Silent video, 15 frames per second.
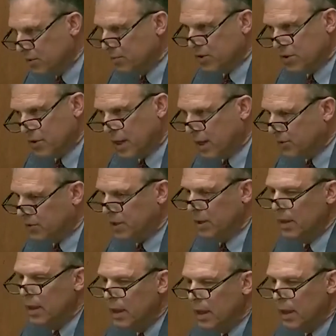I'm just
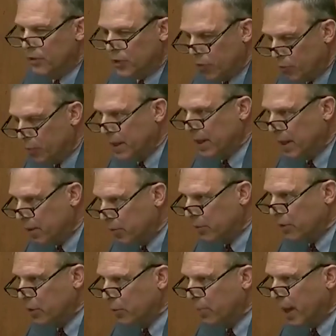asking if you've been
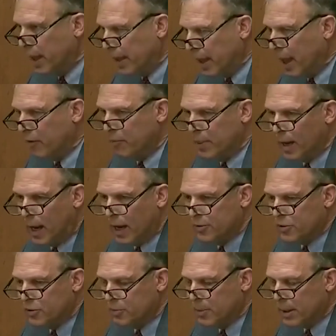interviewed by the FBI
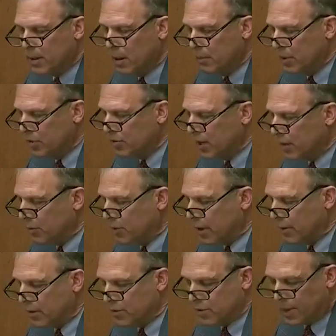since becoming
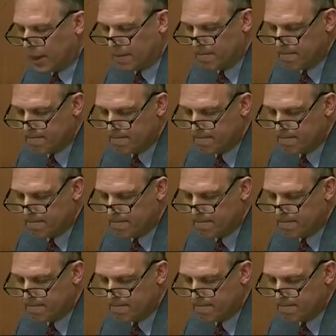Secretary of State.